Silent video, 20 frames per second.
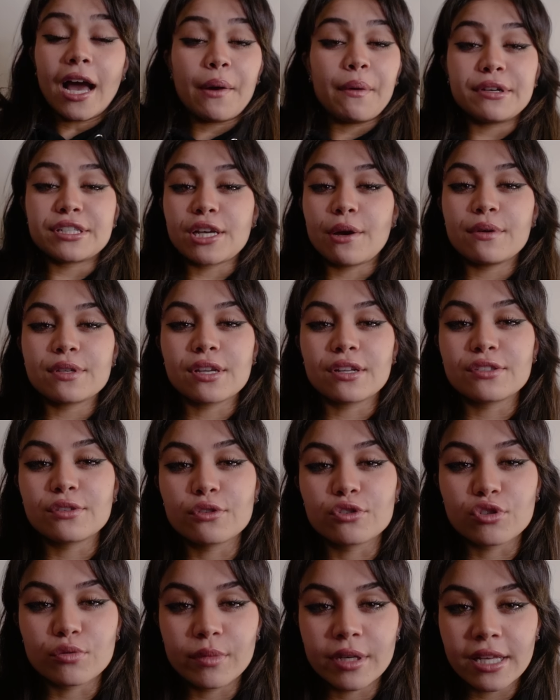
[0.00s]
I wish I was on
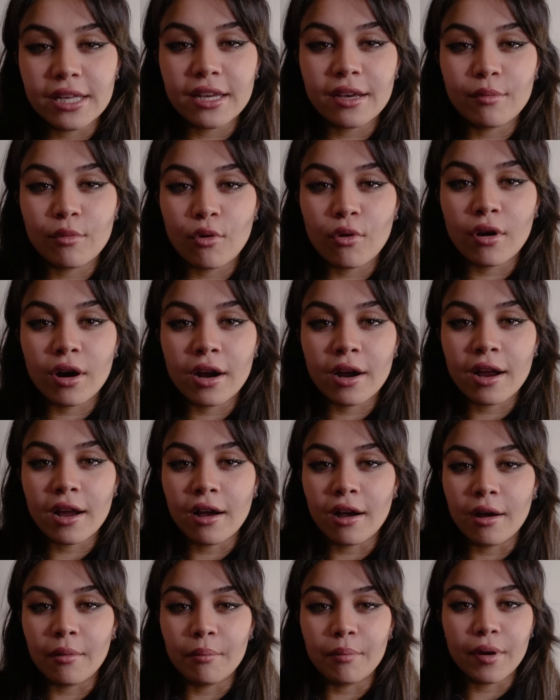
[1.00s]
social media more,
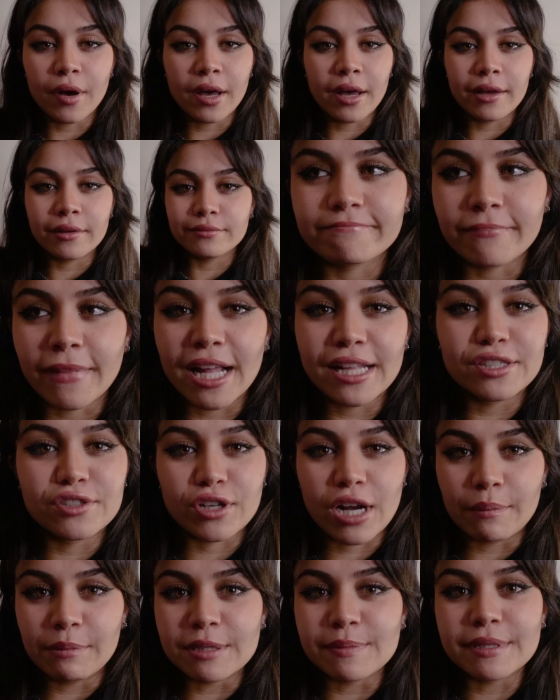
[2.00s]
but my
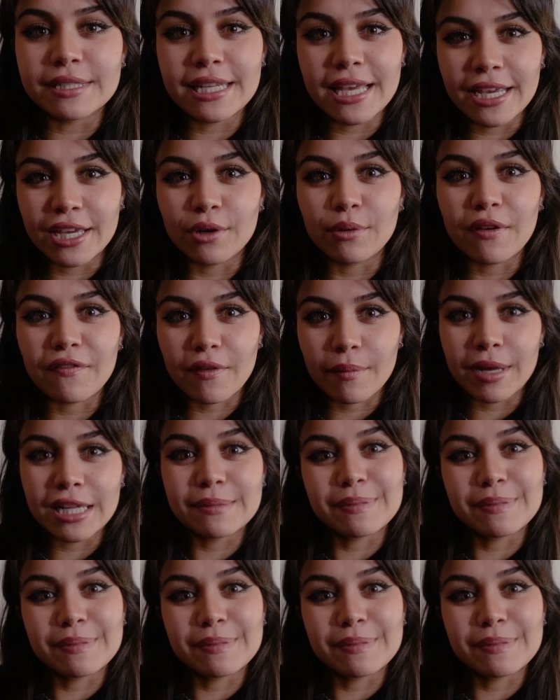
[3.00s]
Instagram has been taken away from me.